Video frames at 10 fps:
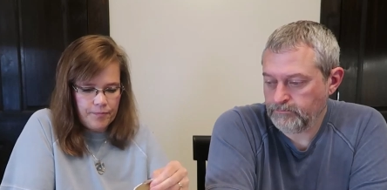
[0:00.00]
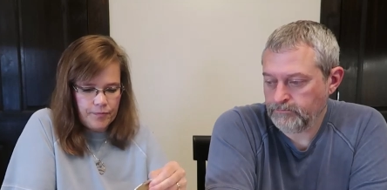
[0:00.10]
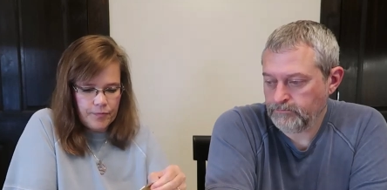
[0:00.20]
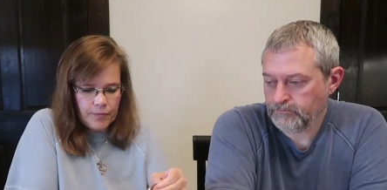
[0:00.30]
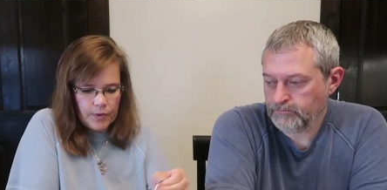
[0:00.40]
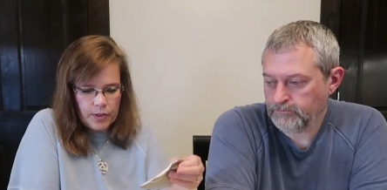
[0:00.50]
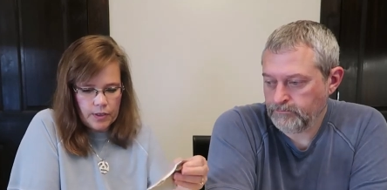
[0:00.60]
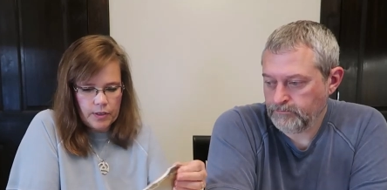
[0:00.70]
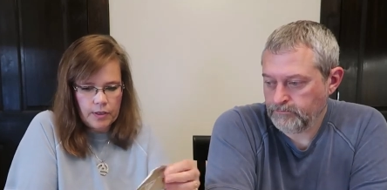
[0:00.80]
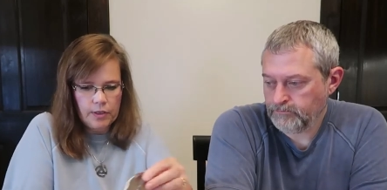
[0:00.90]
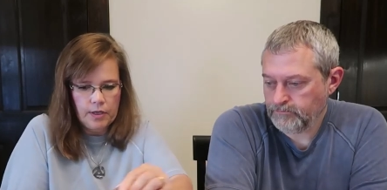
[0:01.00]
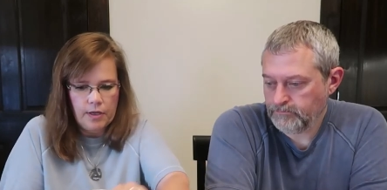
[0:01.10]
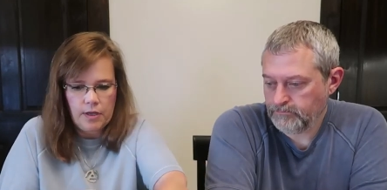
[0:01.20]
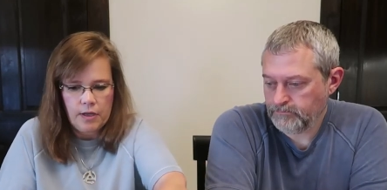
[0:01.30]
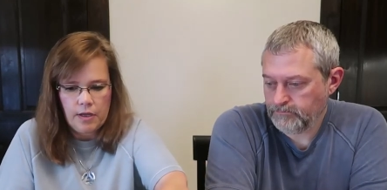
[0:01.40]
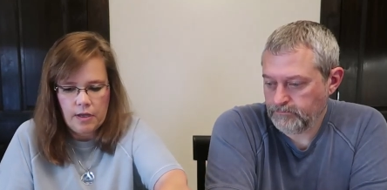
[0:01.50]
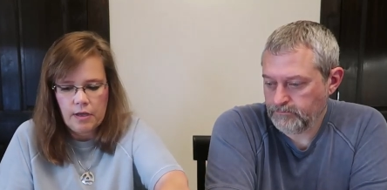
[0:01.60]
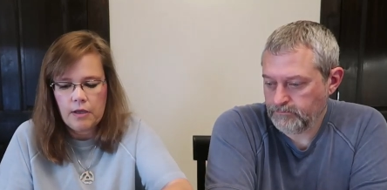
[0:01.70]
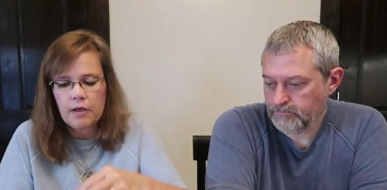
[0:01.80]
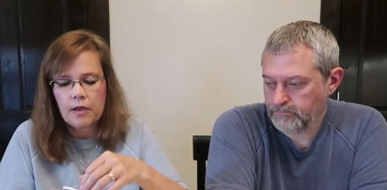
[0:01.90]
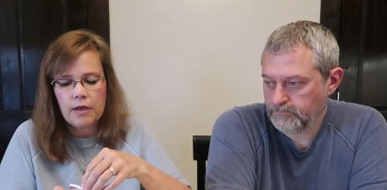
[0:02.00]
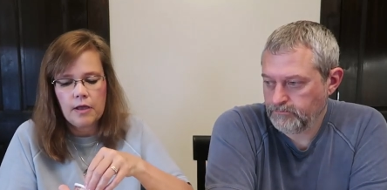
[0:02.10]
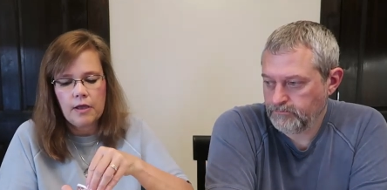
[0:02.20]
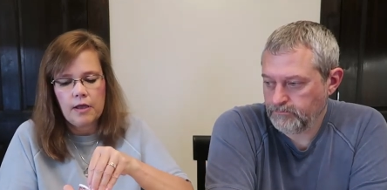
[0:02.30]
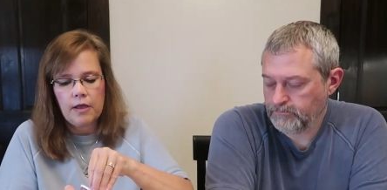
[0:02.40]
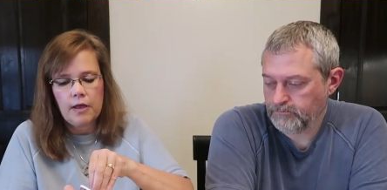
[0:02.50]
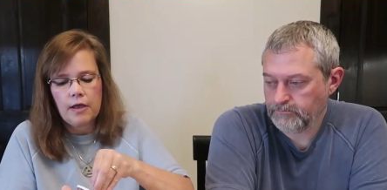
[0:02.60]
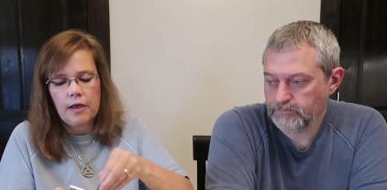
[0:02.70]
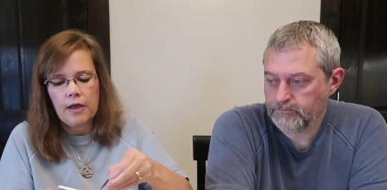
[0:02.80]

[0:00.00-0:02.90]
Nothing is said.